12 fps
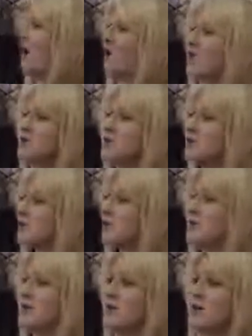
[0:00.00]
or just
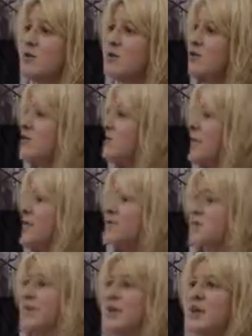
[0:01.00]
use the
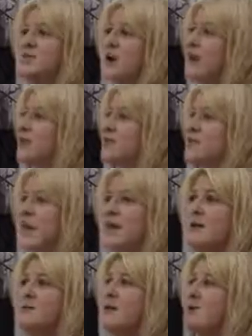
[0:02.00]
magic thinking box
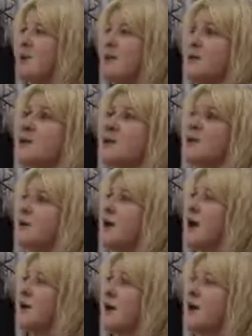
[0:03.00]
and put it in Google,
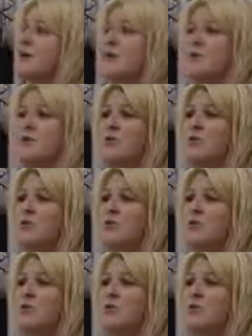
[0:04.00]
and that'll give you